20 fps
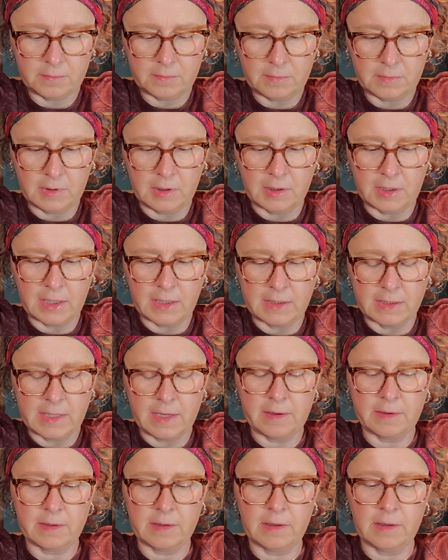looking
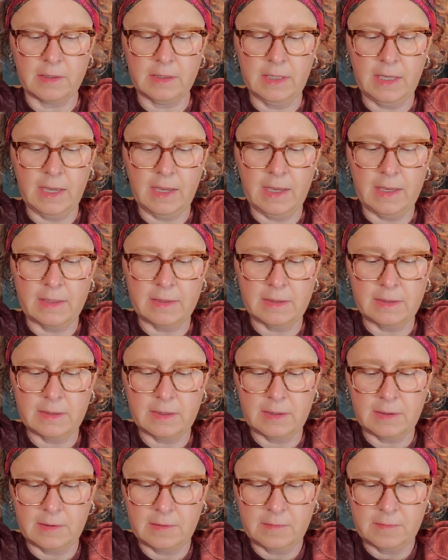down at our desk,
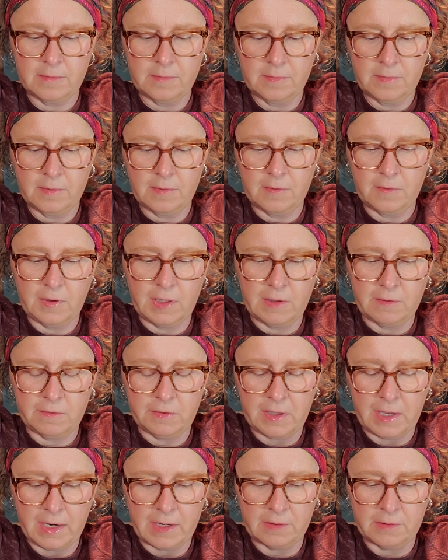feet
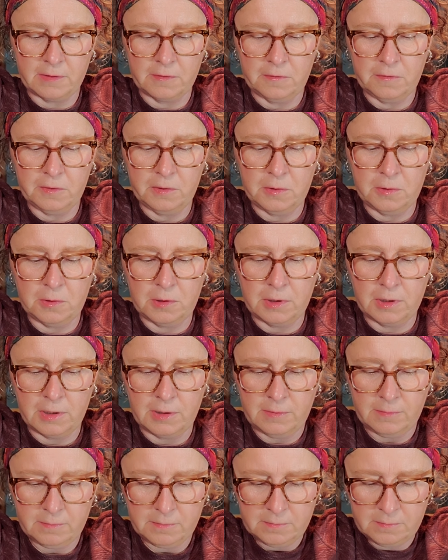flat on the
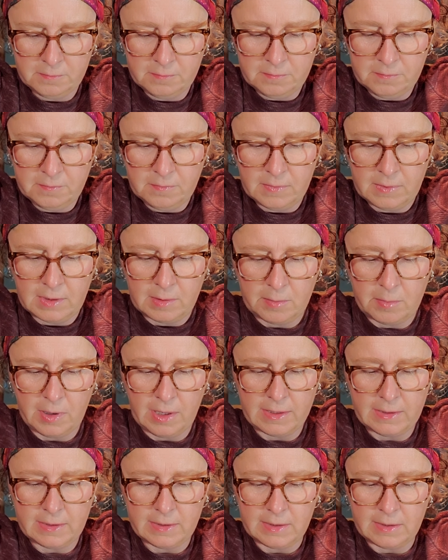floor,
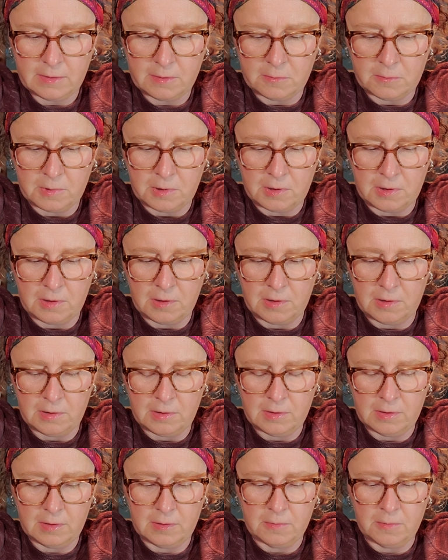pressing the
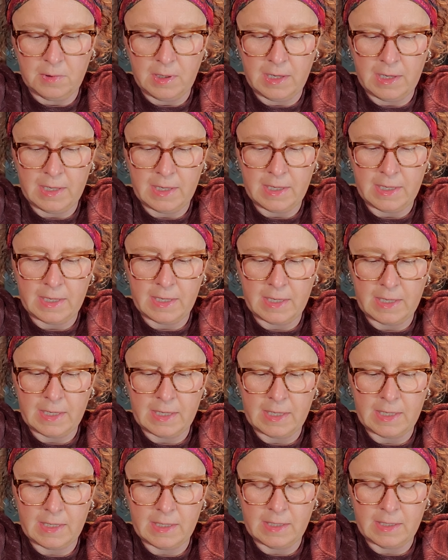wall
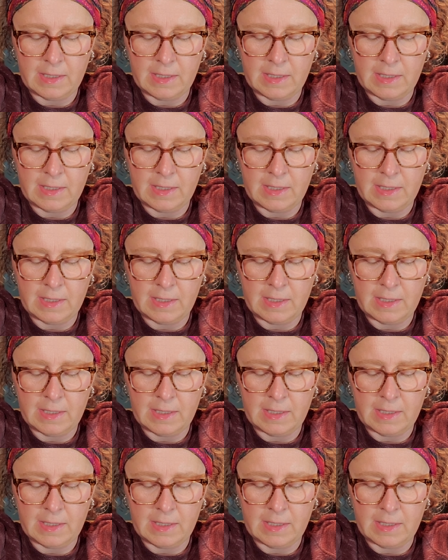away,